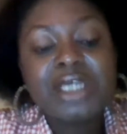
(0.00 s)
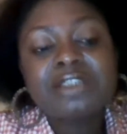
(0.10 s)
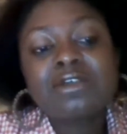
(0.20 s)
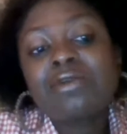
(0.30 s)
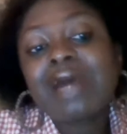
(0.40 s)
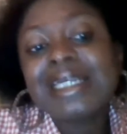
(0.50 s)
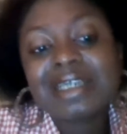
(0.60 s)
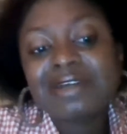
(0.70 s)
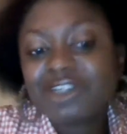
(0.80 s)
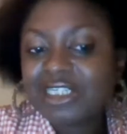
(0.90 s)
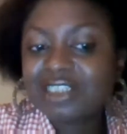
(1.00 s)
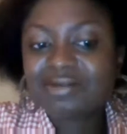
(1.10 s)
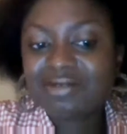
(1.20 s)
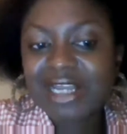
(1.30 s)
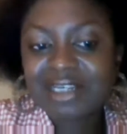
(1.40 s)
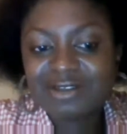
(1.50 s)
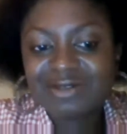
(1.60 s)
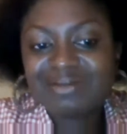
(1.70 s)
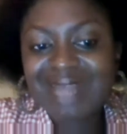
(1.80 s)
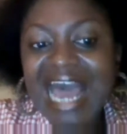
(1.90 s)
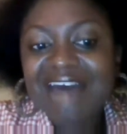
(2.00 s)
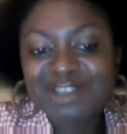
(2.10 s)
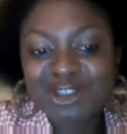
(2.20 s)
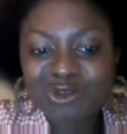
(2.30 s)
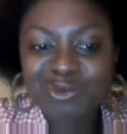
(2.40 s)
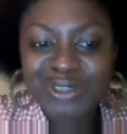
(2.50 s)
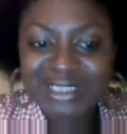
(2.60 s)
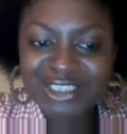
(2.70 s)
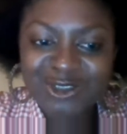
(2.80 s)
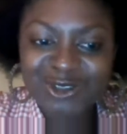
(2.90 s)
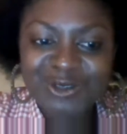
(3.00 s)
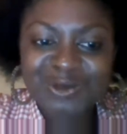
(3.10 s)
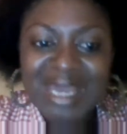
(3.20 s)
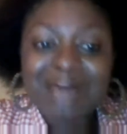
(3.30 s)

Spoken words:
So write down your list of values after you've bought that journal,